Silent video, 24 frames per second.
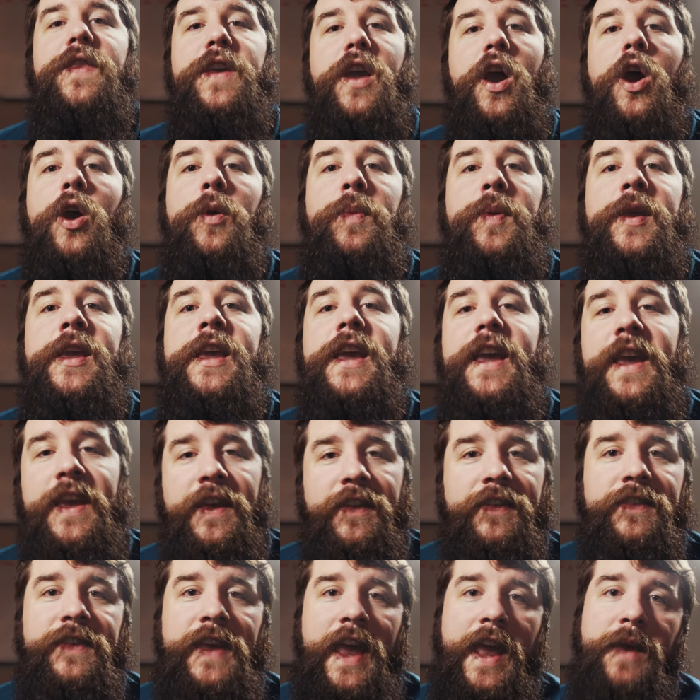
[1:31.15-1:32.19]
The RP
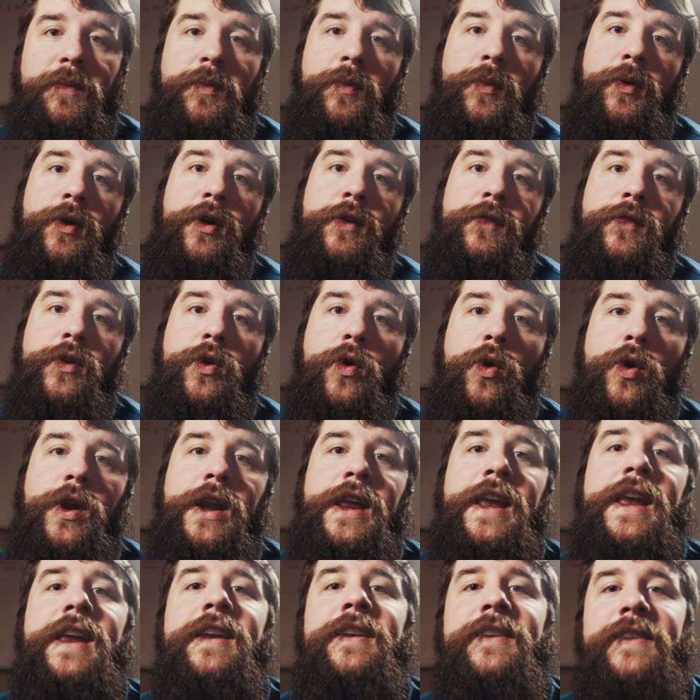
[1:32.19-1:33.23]
is capable of
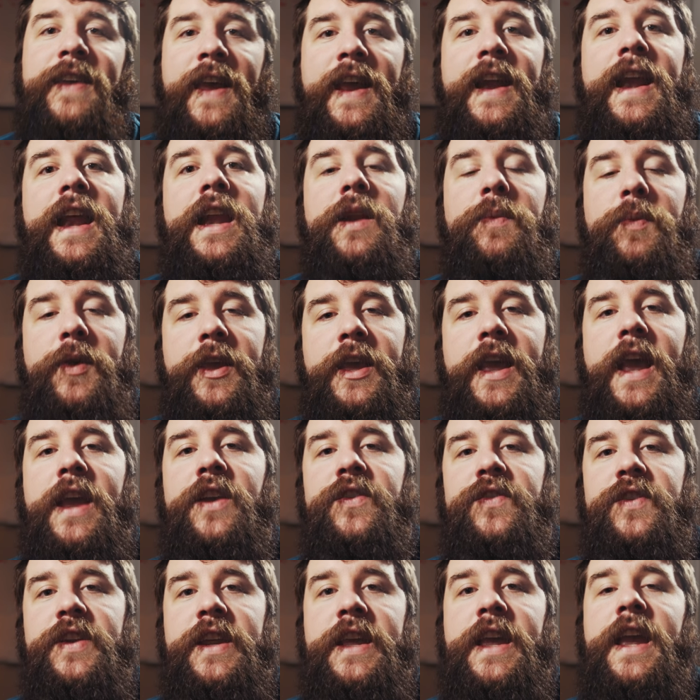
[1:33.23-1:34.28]
recording in 1080p
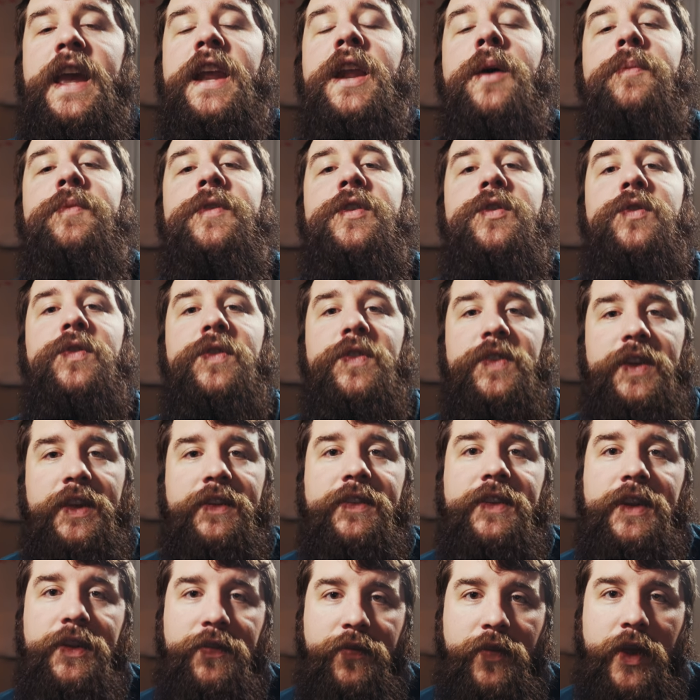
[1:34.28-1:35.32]
HD at up to
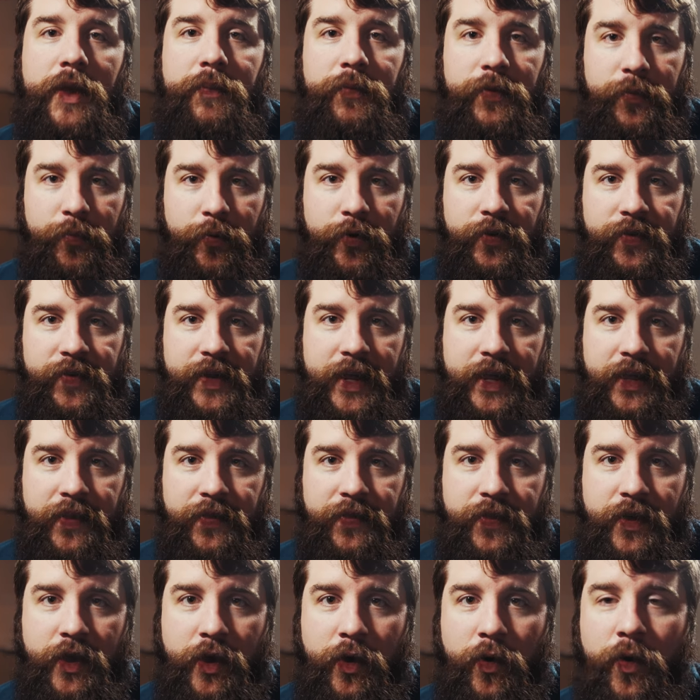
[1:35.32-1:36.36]
60 frames per
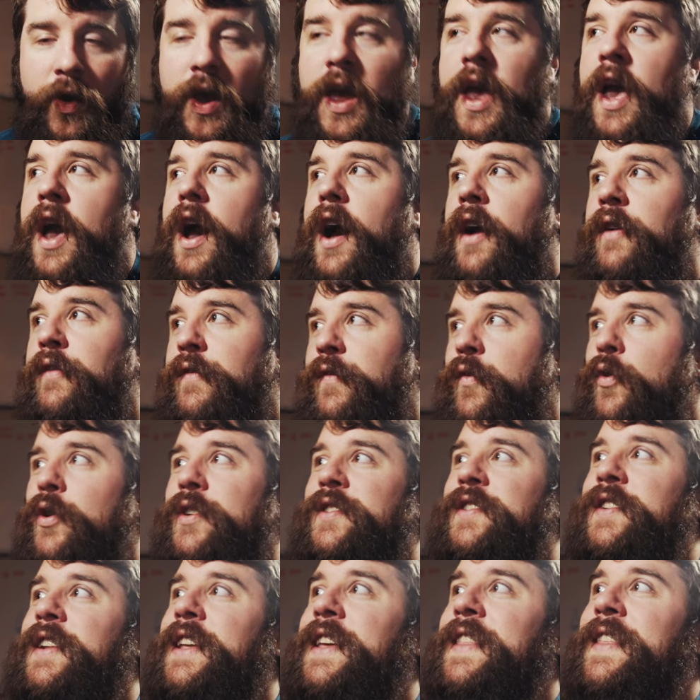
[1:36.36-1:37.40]
second though.
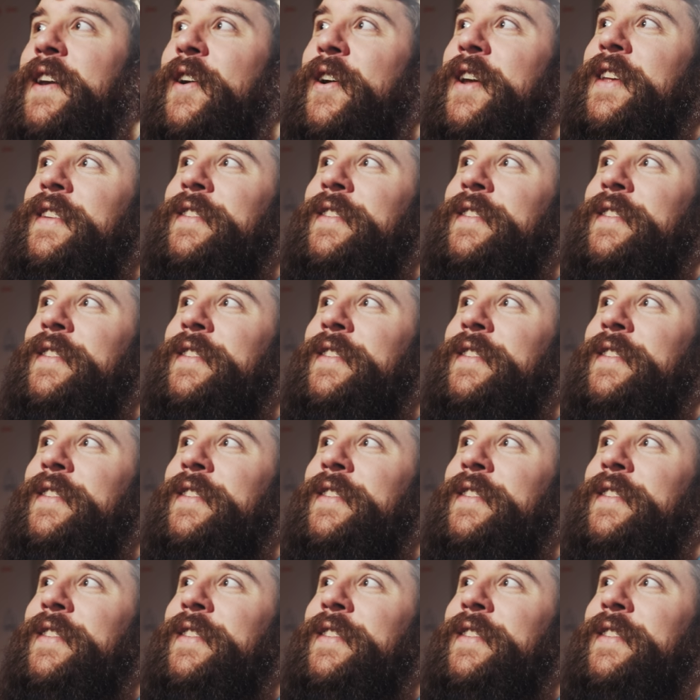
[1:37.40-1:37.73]
Unfortunately, there